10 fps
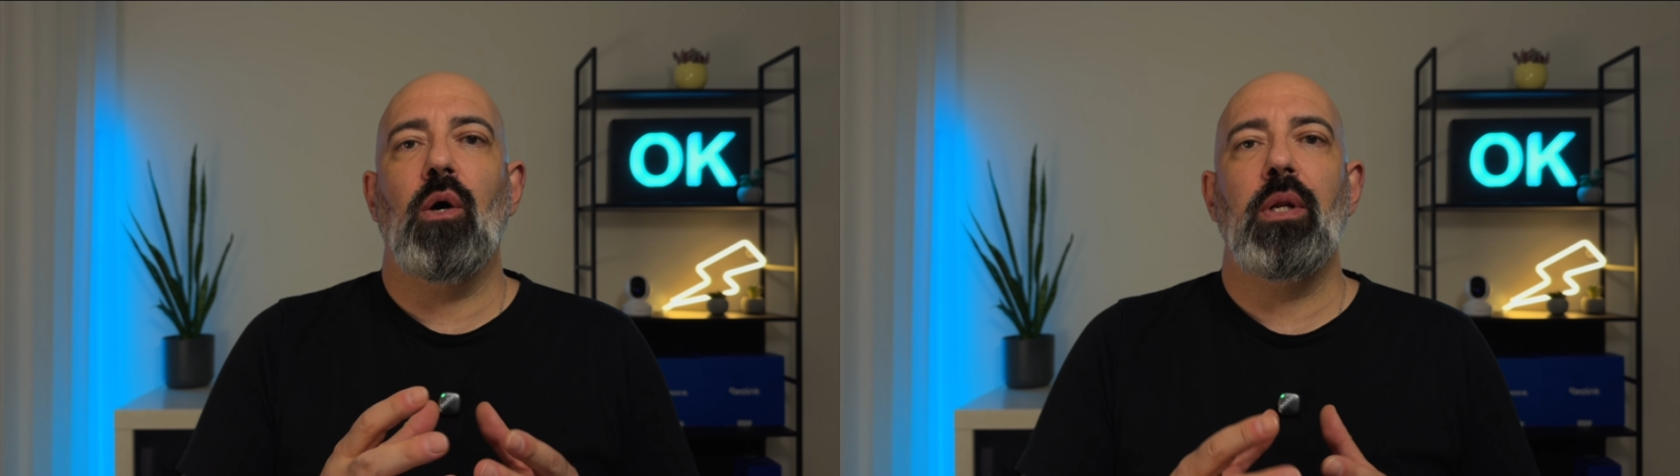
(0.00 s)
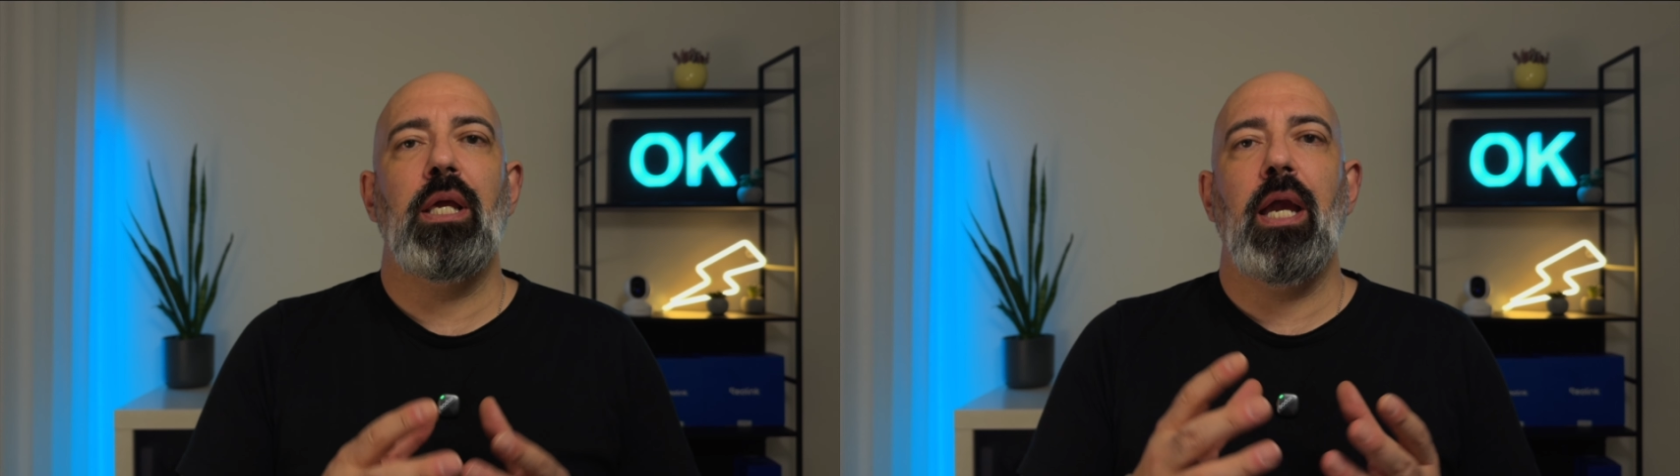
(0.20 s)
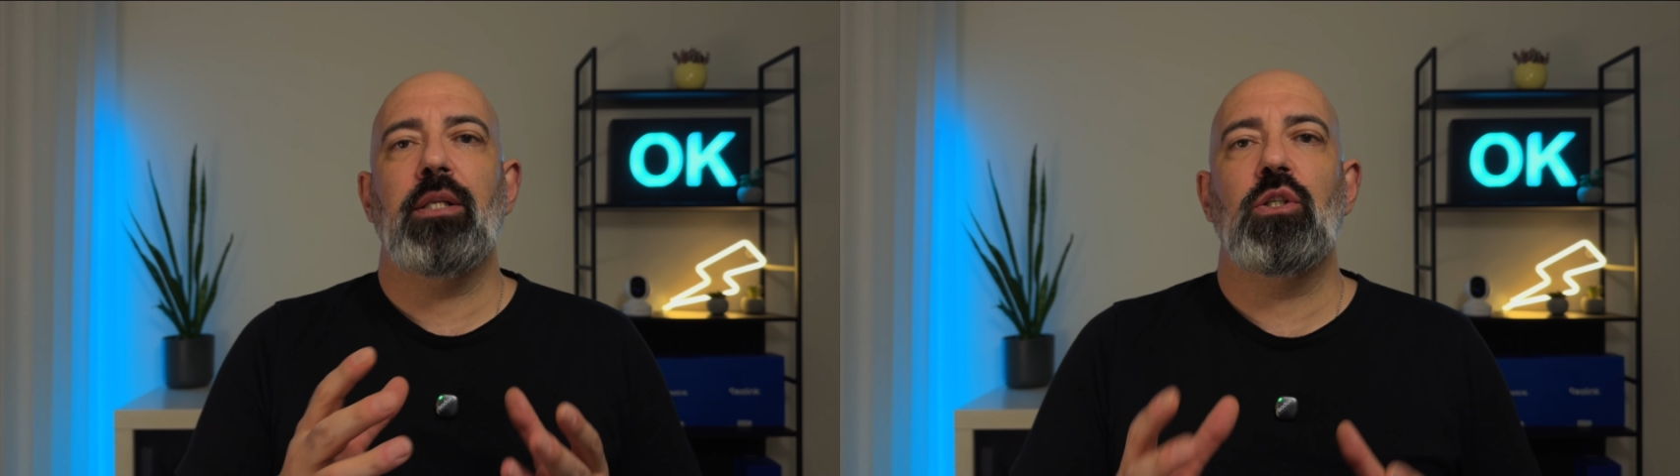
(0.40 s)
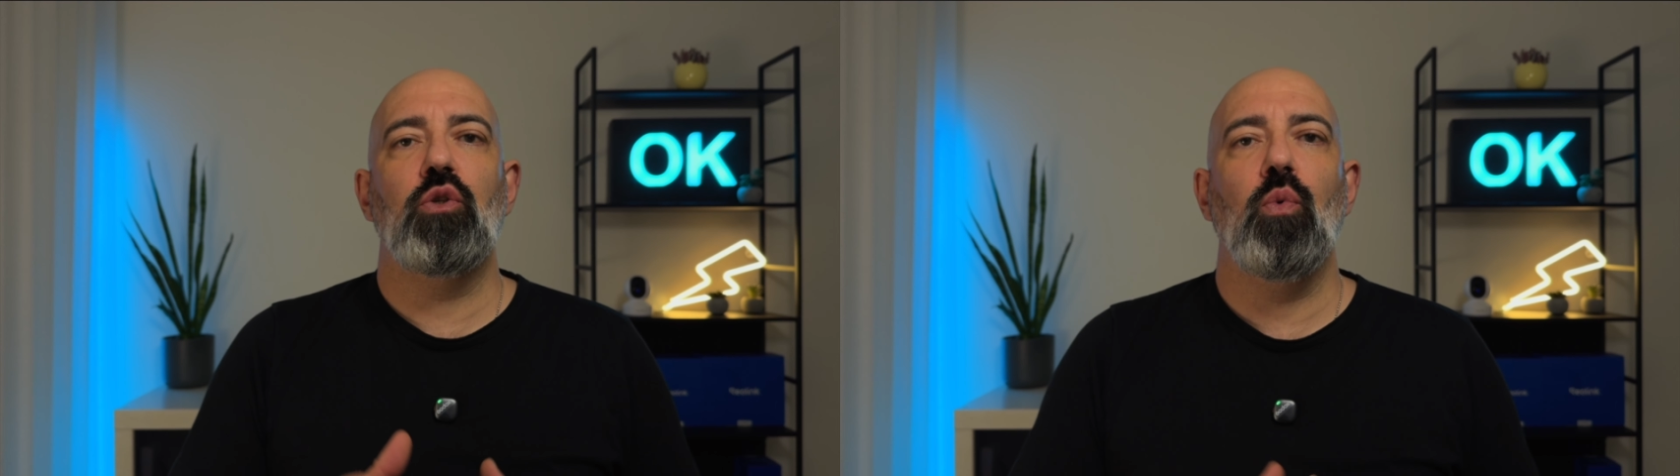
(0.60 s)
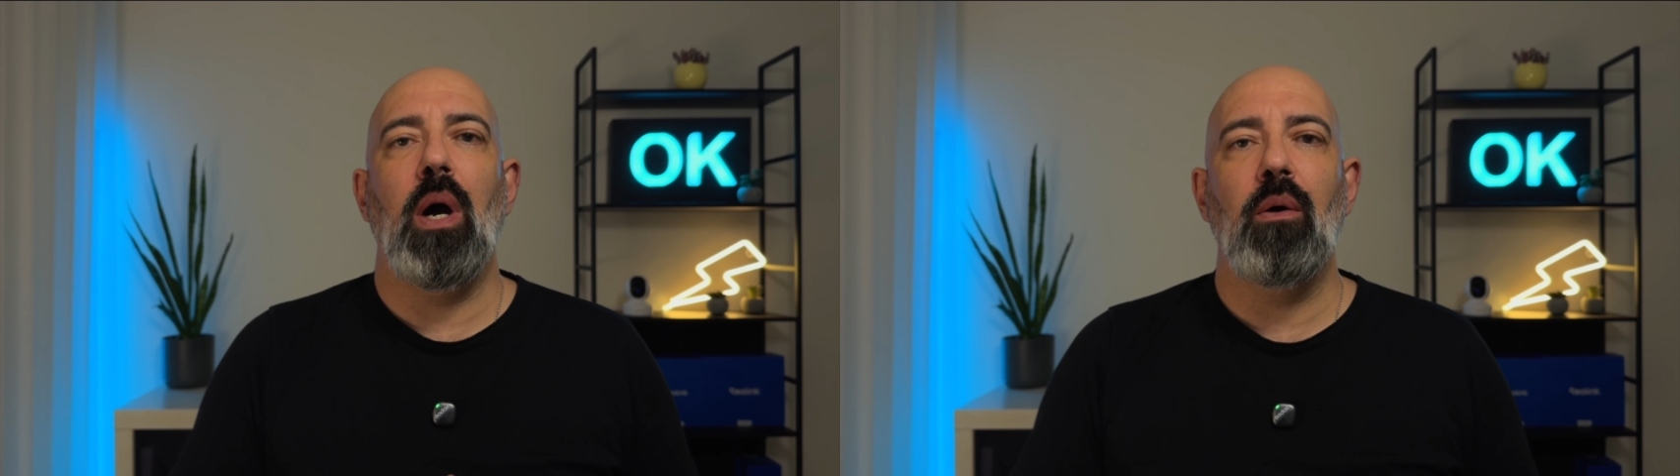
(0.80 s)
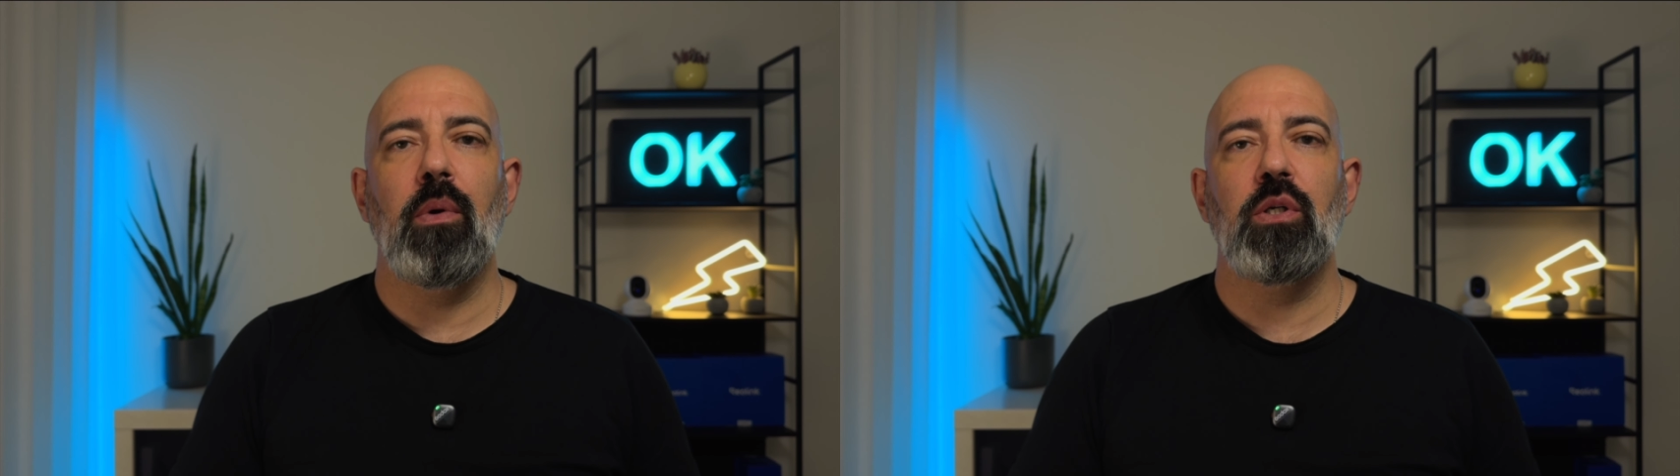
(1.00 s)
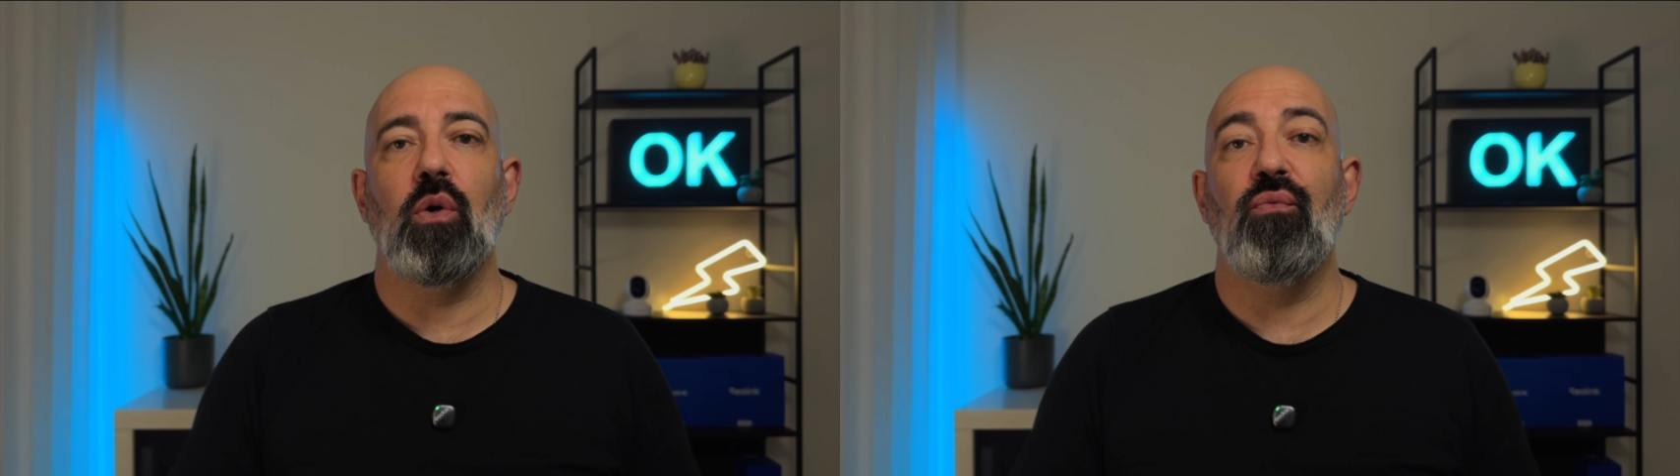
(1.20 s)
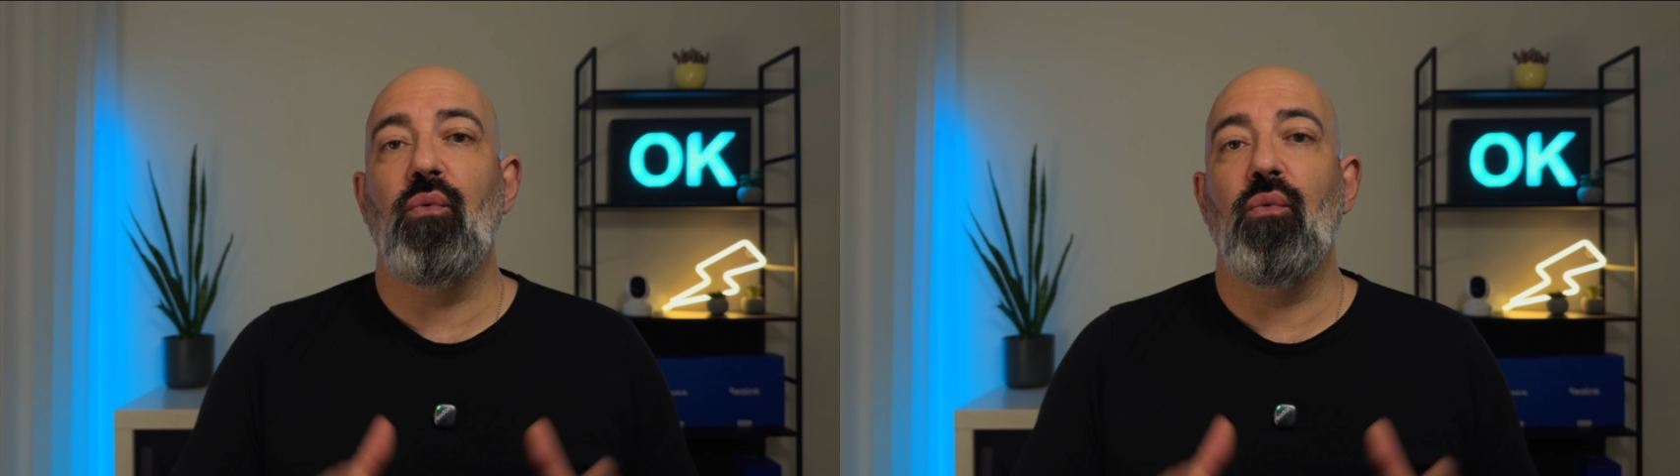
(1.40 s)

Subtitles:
only gets 2 hours of